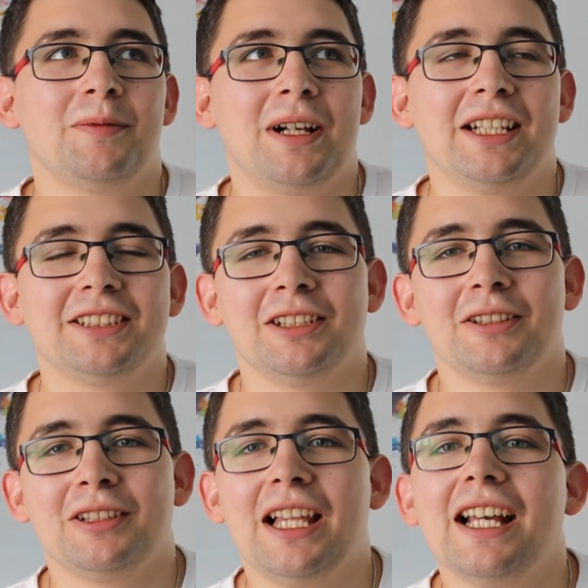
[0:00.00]
a little
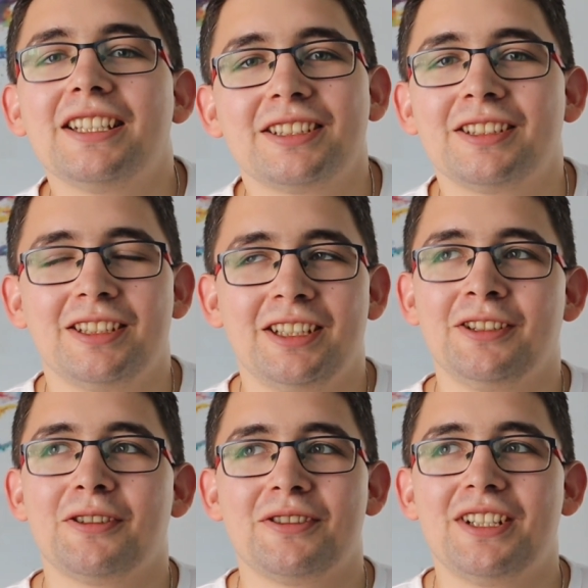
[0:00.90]
less in
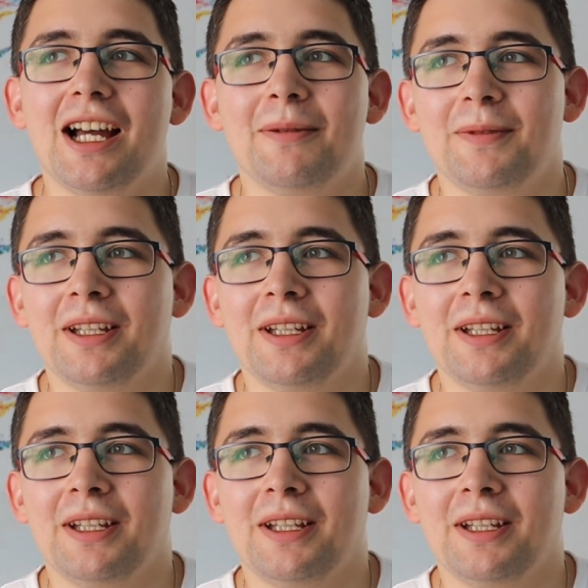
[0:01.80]
your job,